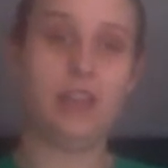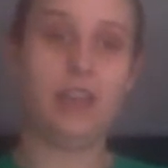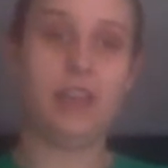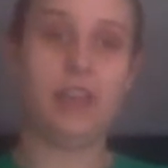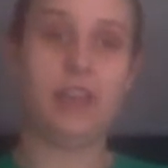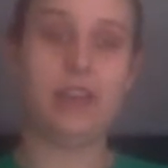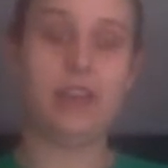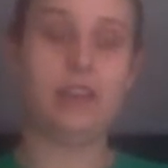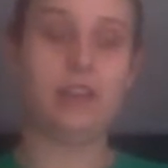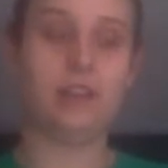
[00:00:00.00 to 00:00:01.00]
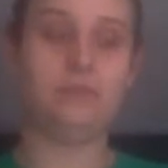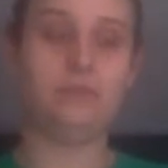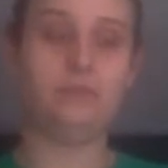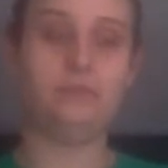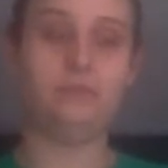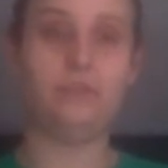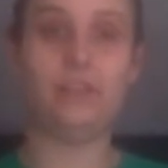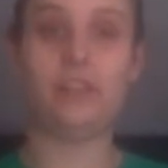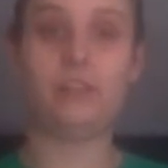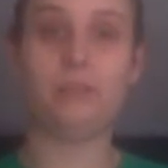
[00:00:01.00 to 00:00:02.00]
a
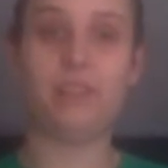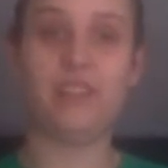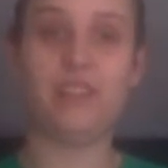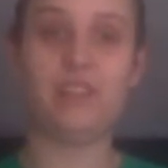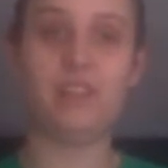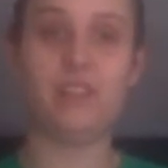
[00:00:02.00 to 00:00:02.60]
regular plant